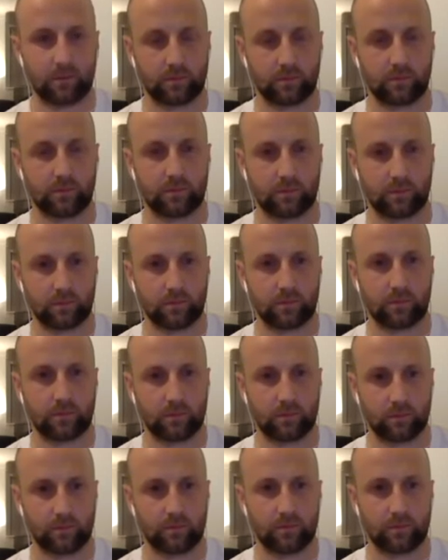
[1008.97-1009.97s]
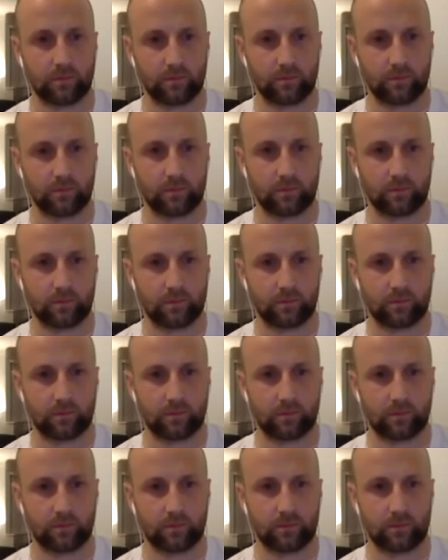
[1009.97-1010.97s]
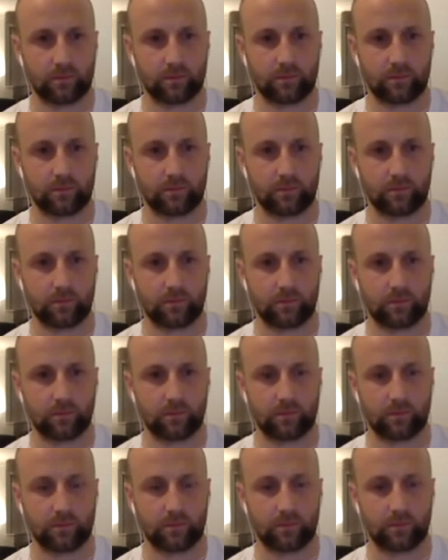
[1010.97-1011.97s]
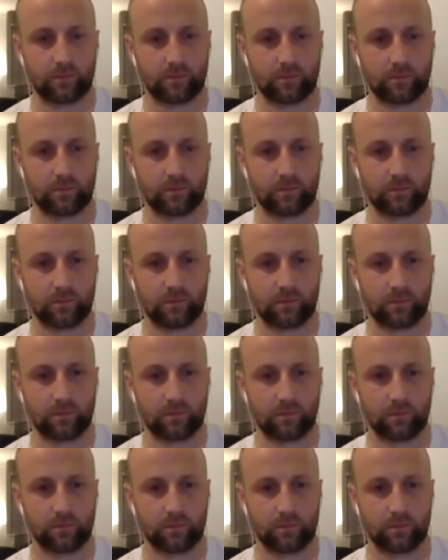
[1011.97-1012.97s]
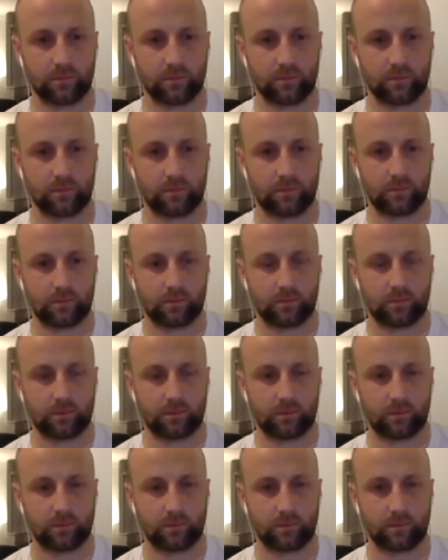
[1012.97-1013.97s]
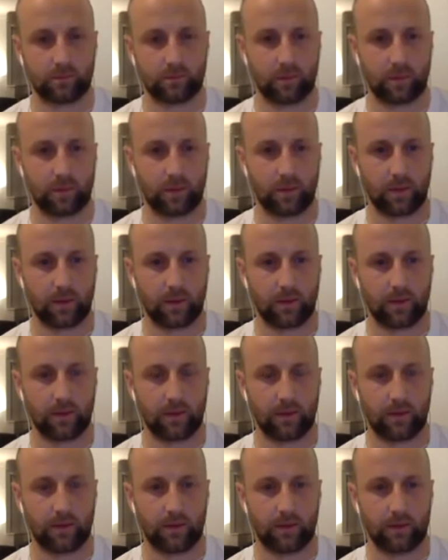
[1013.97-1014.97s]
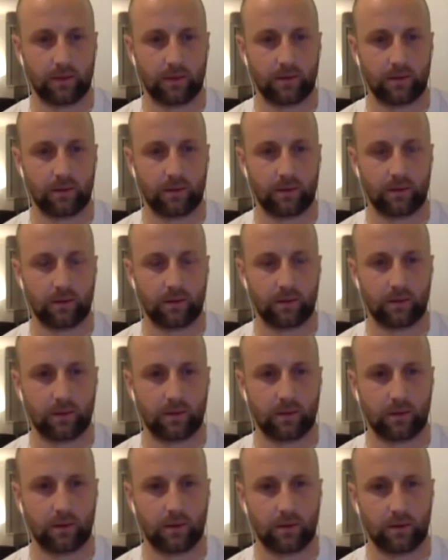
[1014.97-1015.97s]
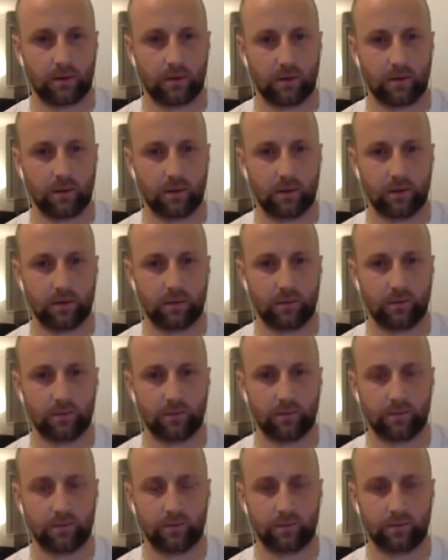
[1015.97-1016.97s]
This person isn't speaking.